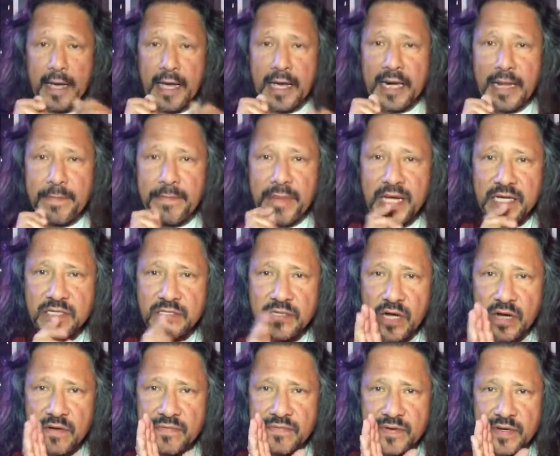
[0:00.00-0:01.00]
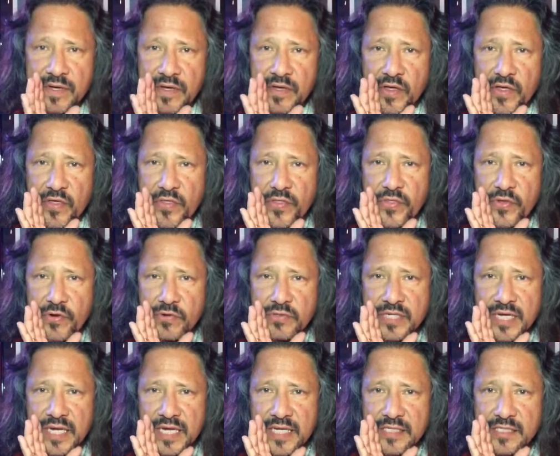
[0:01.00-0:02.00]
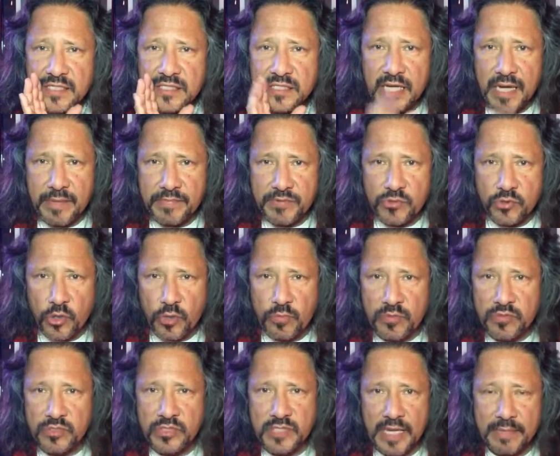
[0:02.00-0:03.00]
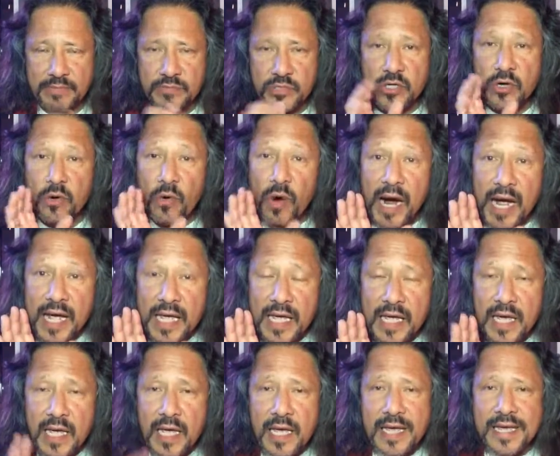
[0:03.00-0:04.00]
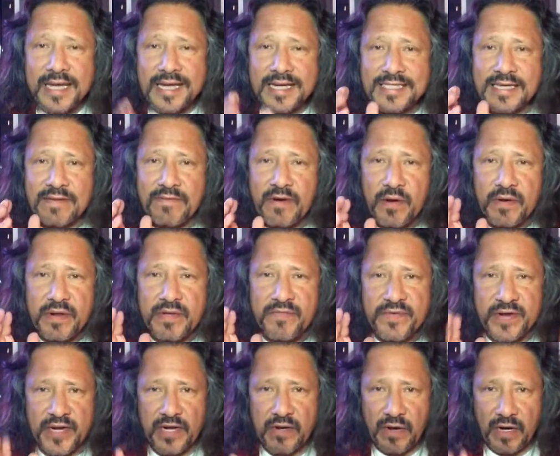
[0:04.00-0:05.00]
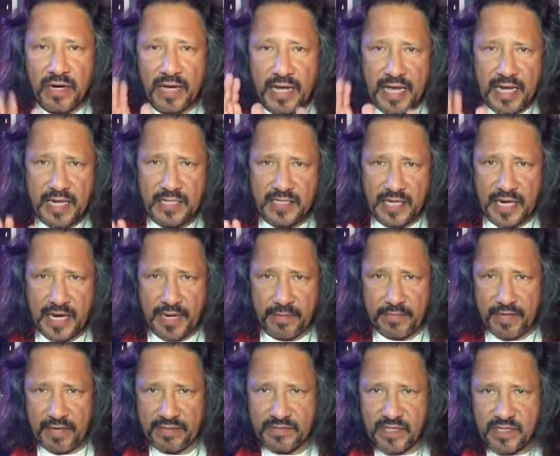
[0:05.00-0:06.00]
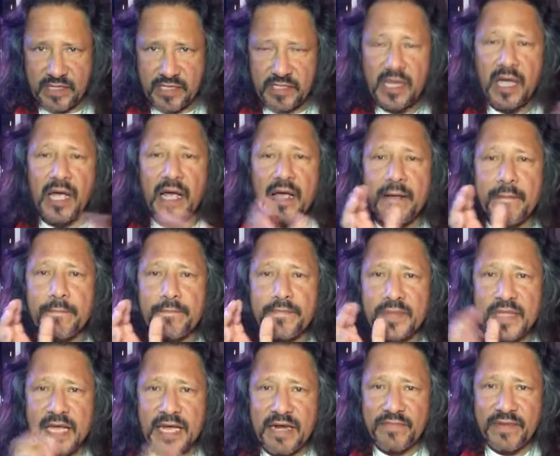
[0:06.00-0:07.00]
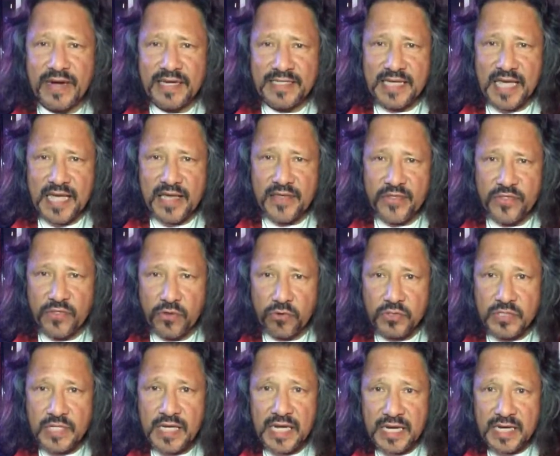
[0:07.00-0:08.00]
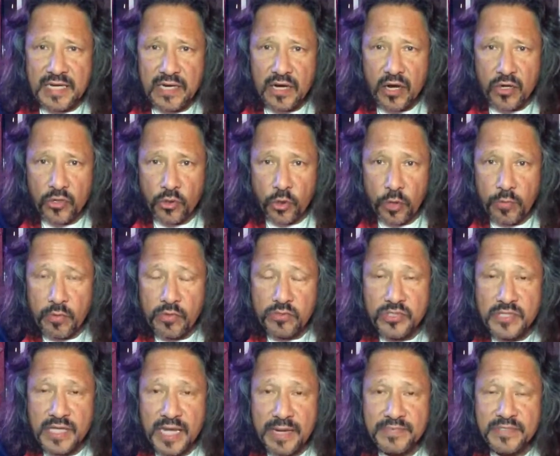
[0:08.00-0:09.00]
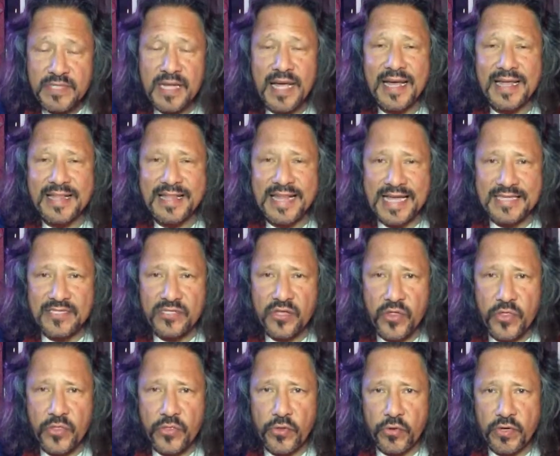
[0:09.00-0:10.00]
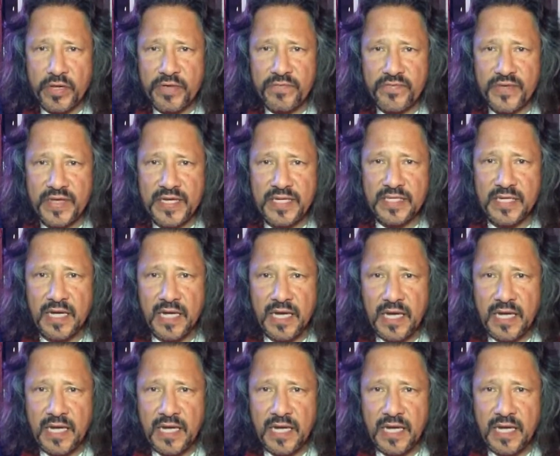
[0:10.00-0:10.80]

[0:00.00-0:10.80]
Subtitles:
and I pace off 13 steps, normal steps. You know why? Because I've already figured out ahead of time, I've done this, that if I take 13 normal steps, that's 30 feet,